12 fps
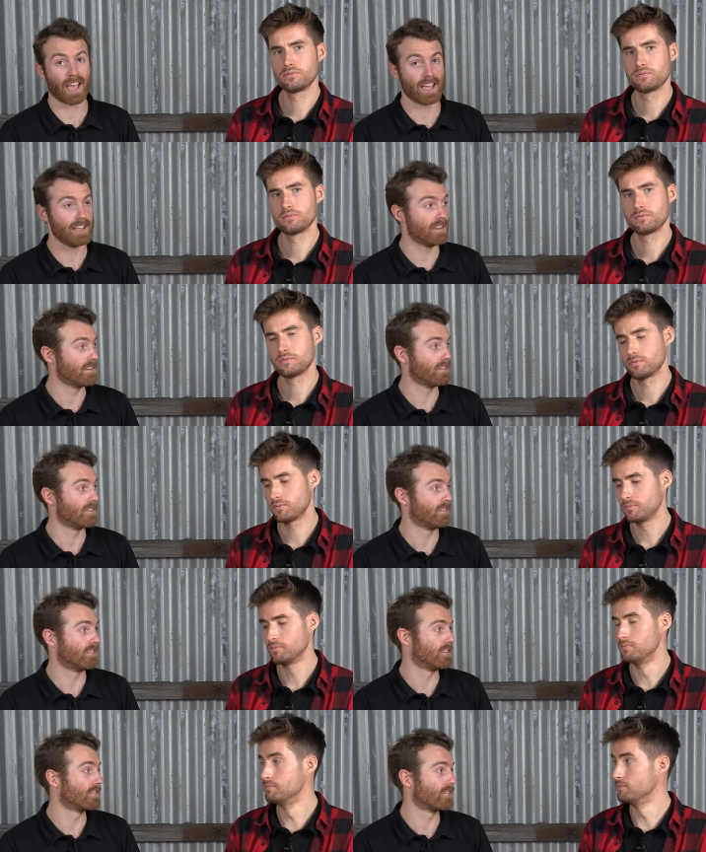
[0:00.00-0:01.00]
Speaker 1: Haig
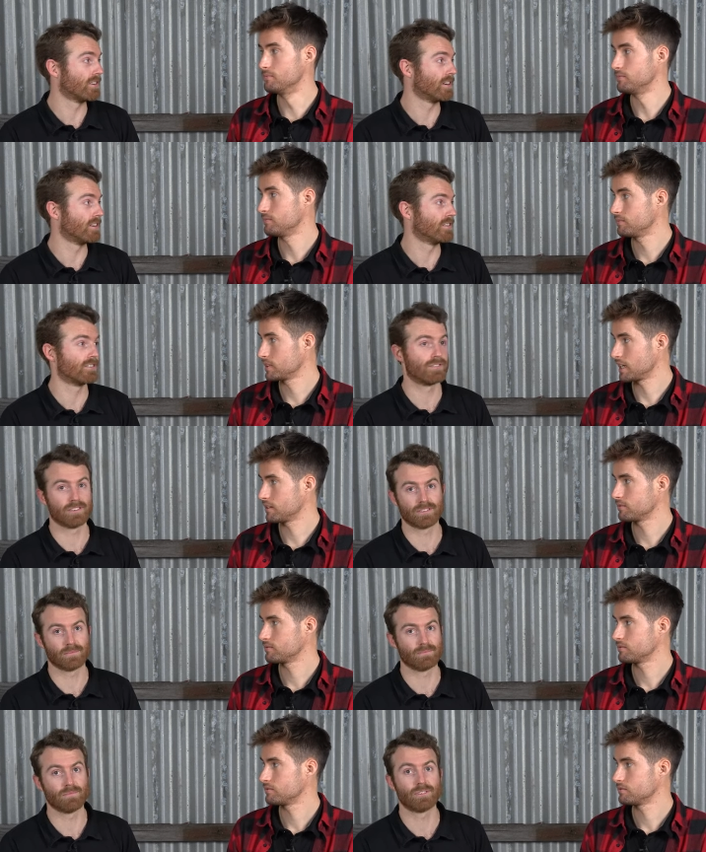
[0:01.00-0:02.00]
just mm, for just yeah. for
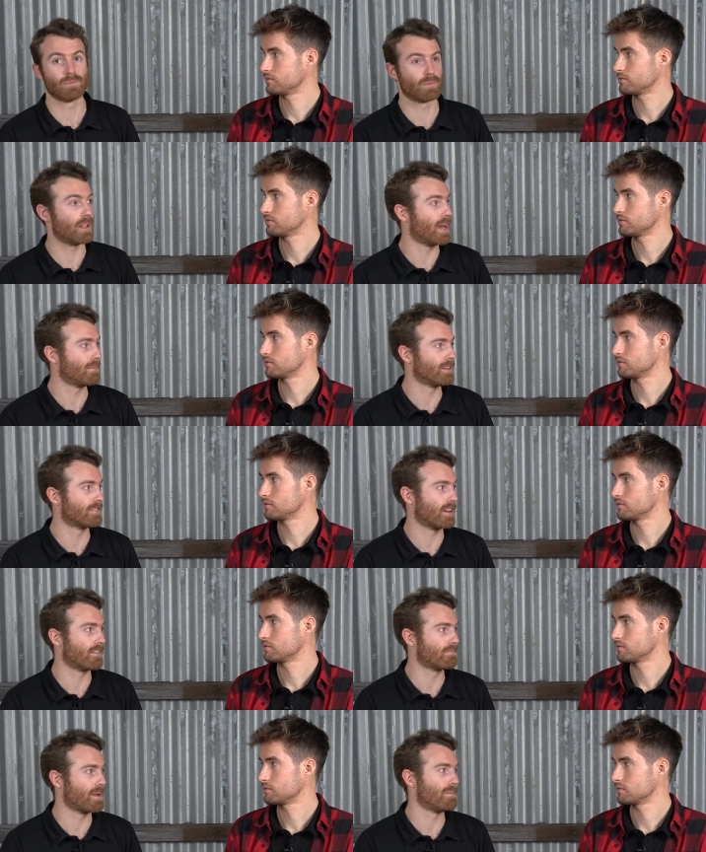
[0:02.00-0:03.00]
some some climbing
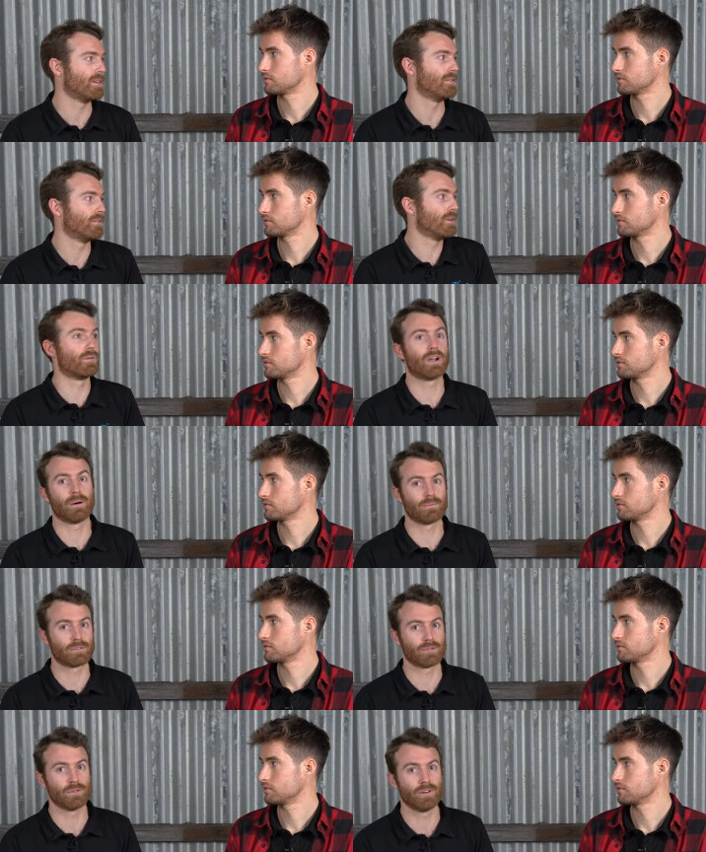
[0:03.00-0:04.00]
stuff. Maybe he'll he'll
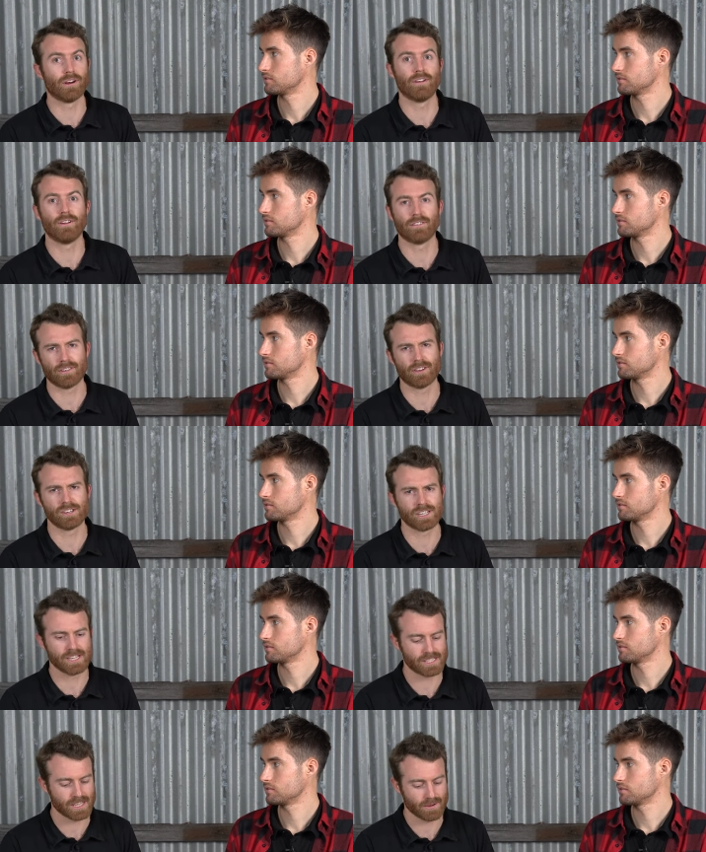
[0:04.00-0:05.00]
come through. Not not for the
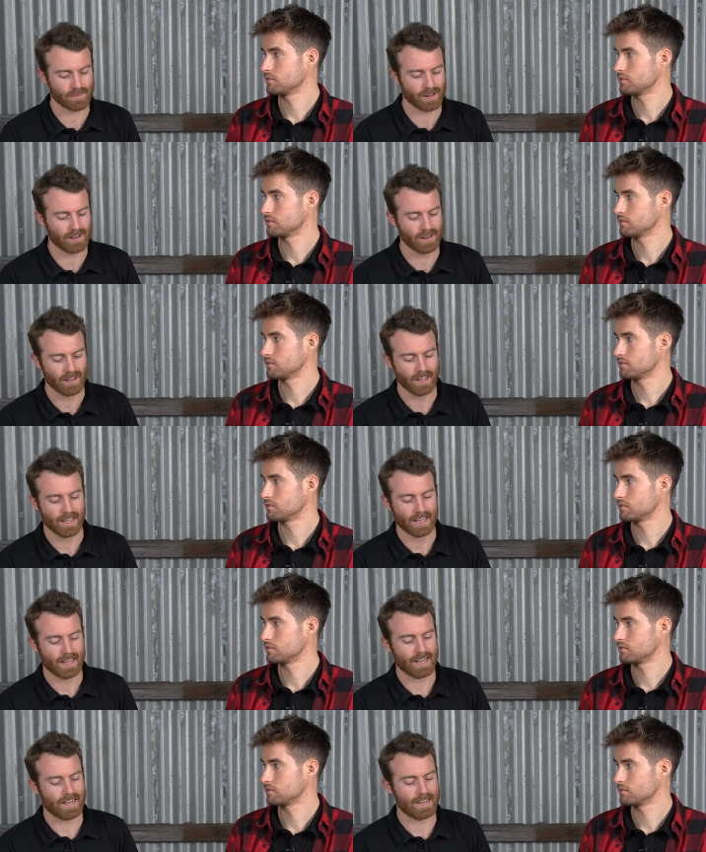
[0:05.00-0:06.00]
GC win.
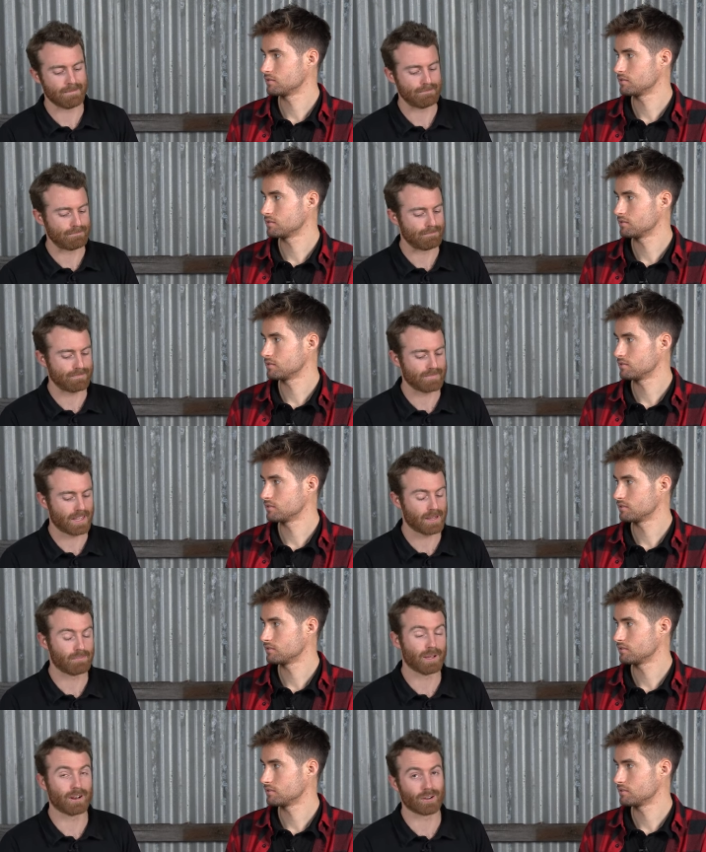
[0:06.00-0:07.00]
Um, I
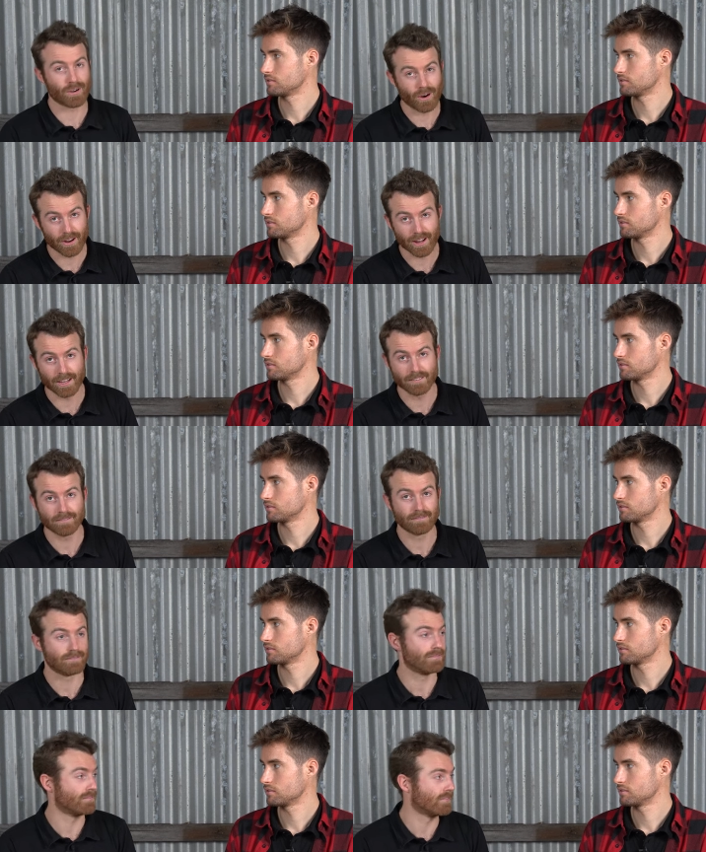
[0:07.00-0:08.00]
had Ben O'Connor
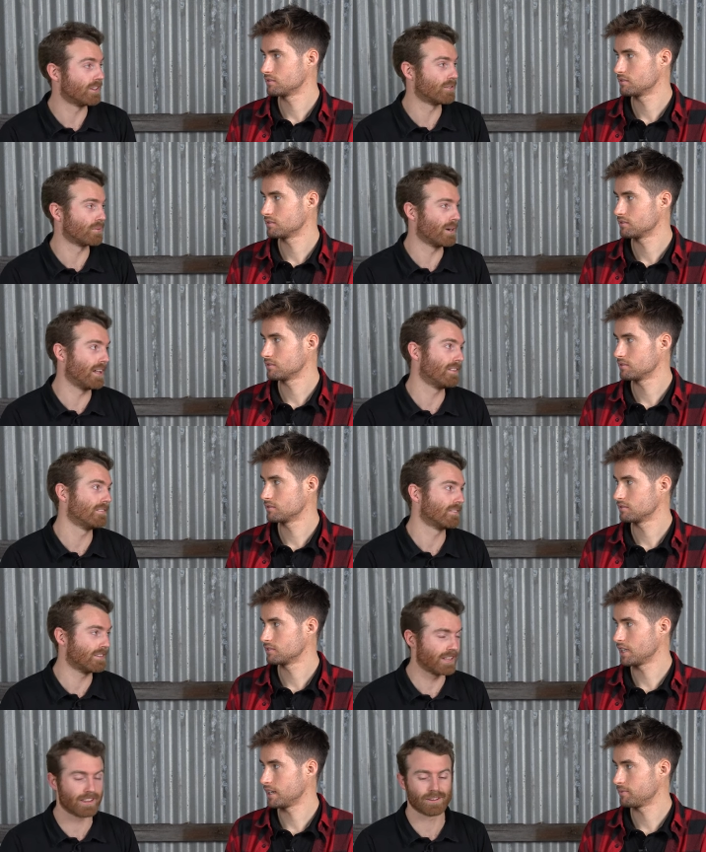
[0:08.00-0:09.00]
as
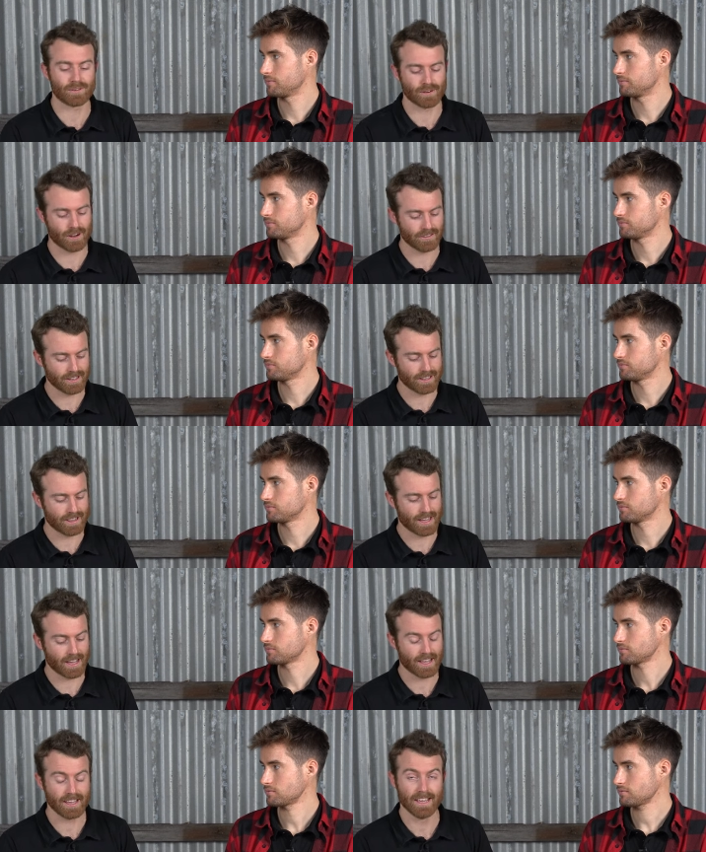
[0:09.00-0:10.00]
well. Another yeah. good Aussie in
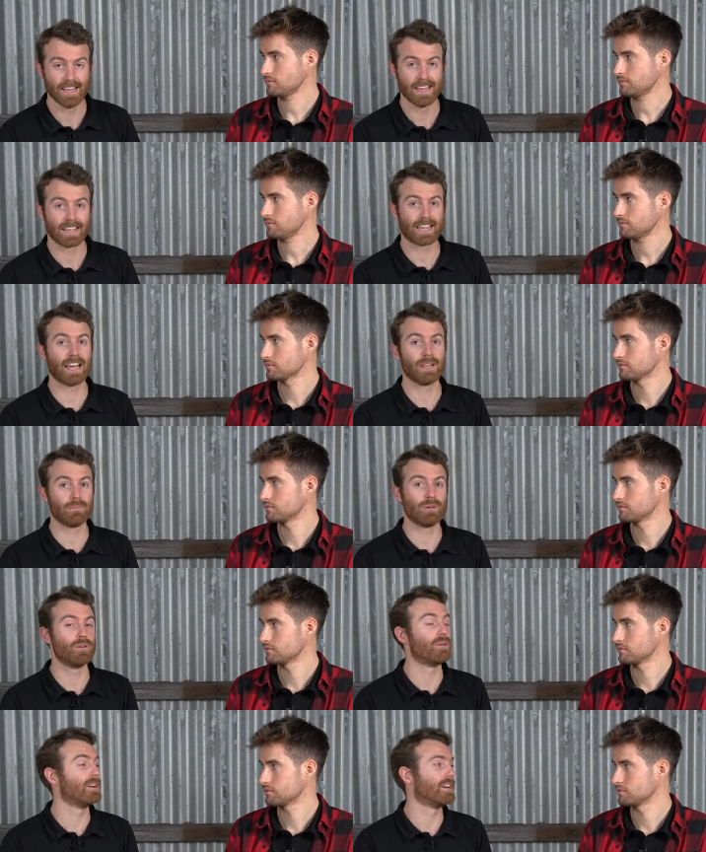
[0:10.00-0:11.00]
there. Caleb
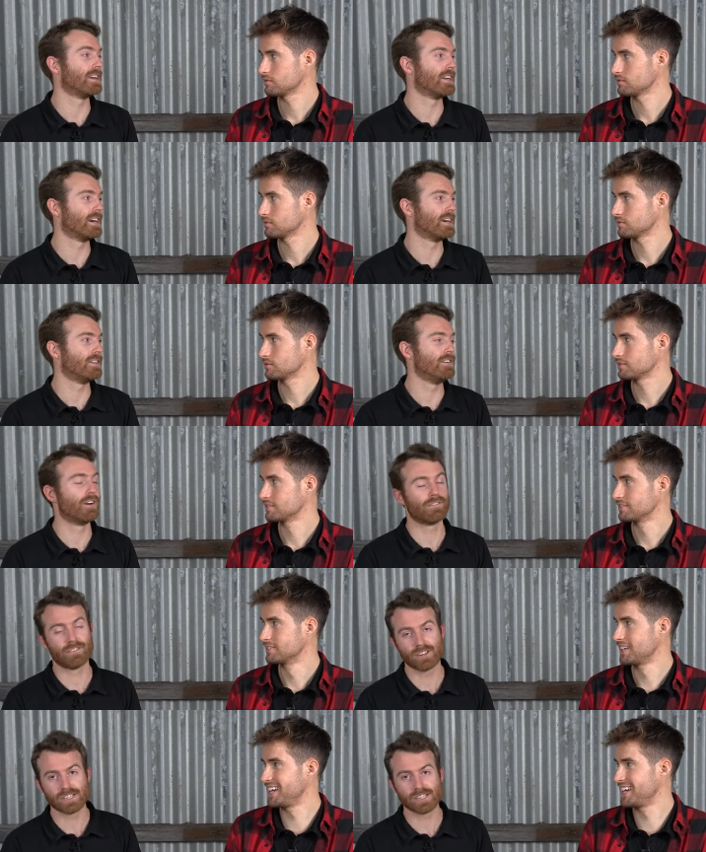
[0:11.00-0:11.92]
Ewan, not for